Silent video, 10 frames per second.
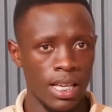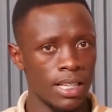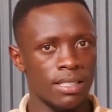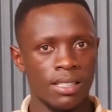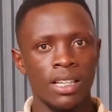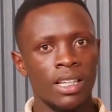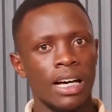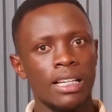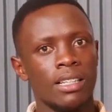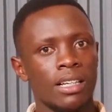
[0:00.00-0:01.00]
Yes,
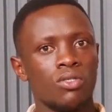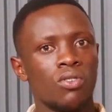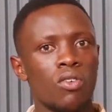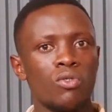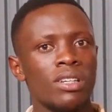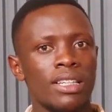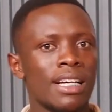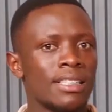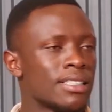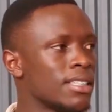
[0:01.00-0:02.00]
and God really
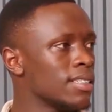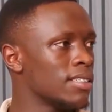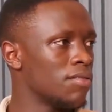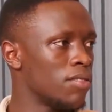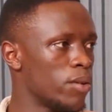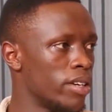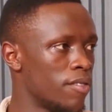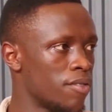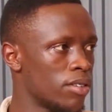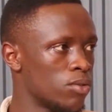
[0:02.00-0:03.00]
does his things in a very
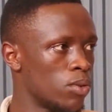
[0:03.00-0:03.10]
different